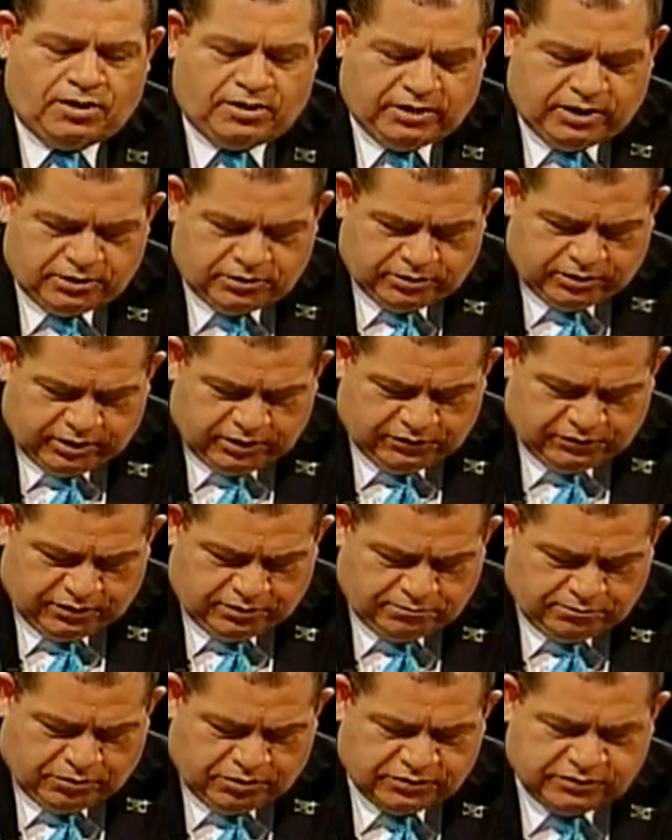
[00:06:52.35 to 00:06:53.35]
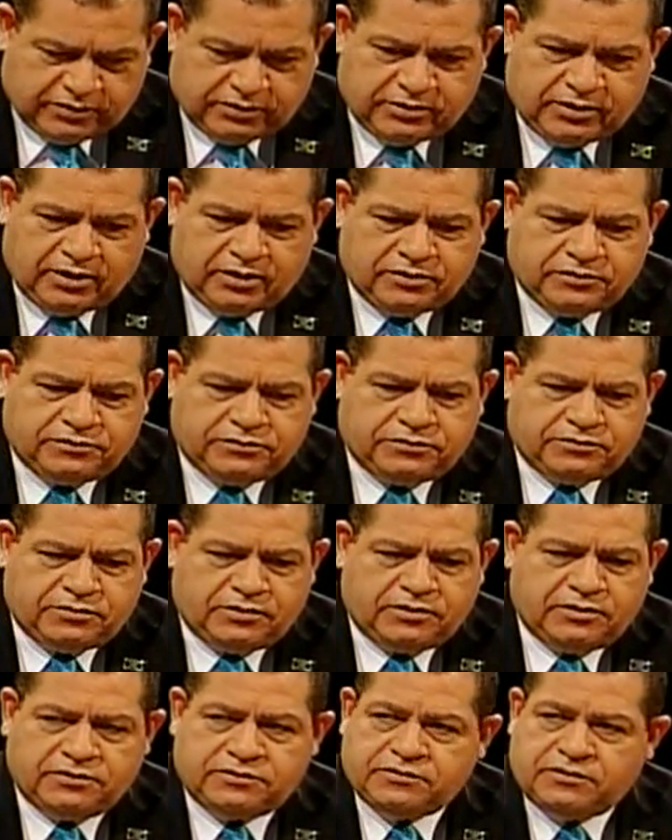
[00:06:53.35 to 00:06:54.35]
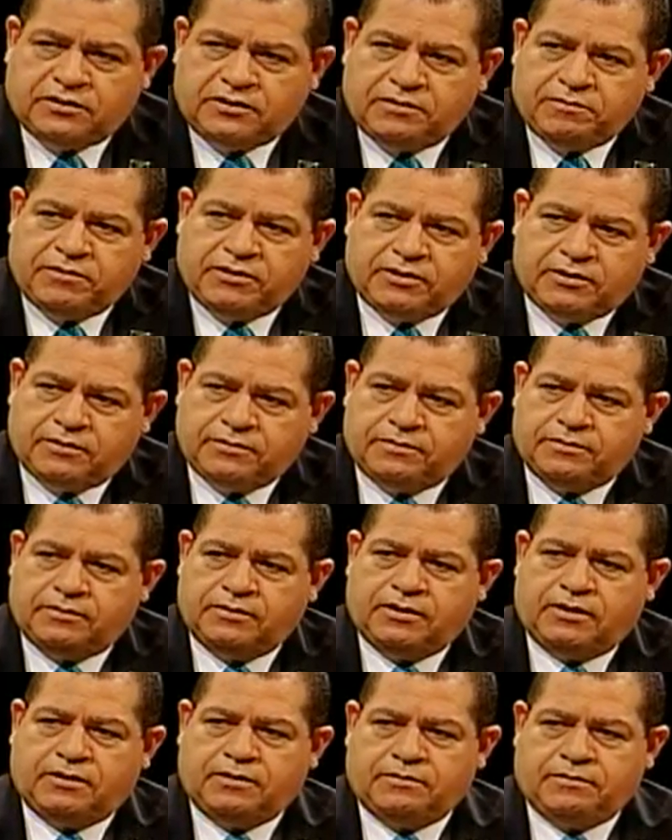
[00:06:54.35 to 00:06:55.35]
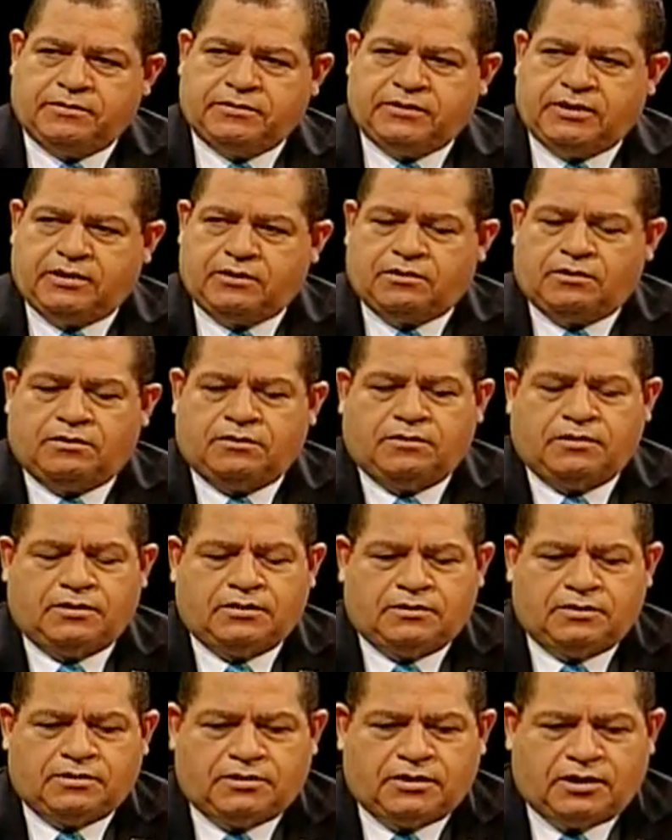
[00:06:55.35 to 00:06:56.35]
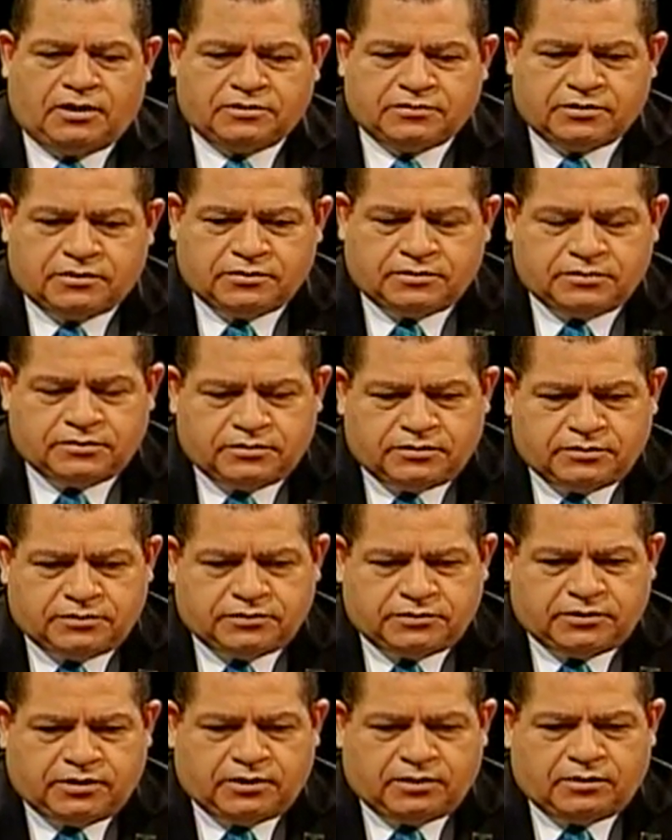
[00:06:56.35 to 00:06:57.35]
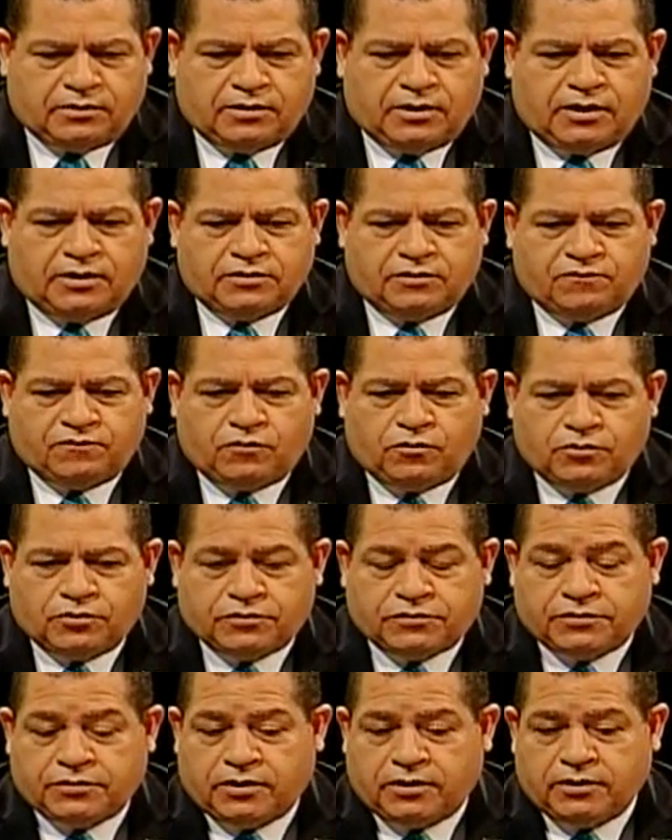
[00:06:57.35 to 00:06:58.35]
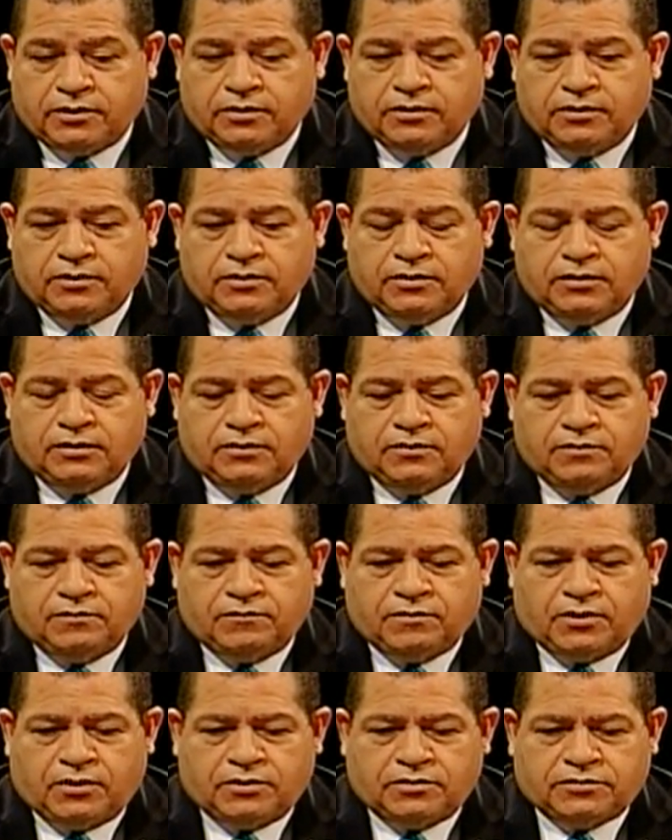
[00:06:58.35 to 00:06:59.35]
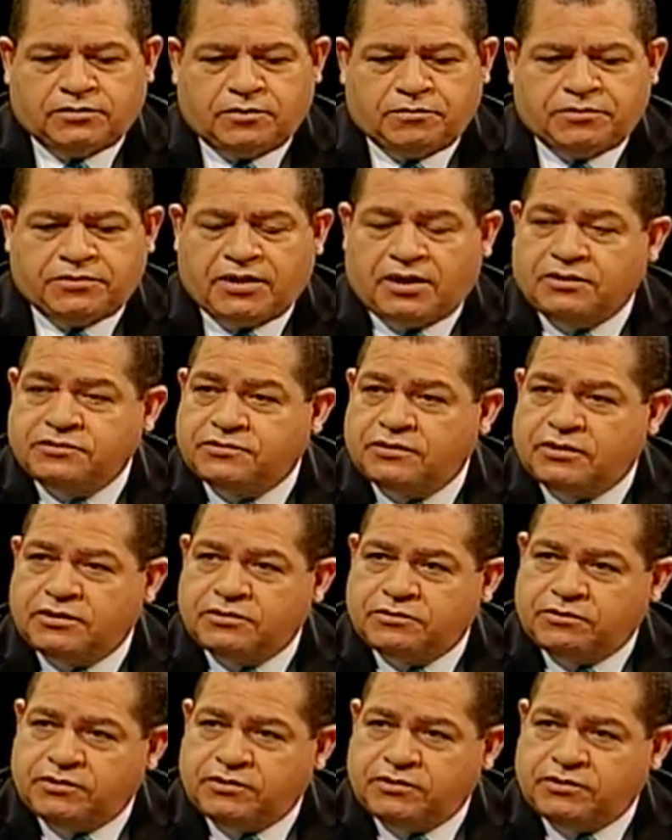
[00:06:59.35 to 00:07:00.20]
Well, the education budget has traditionally been take a larger share, and of course the very substantial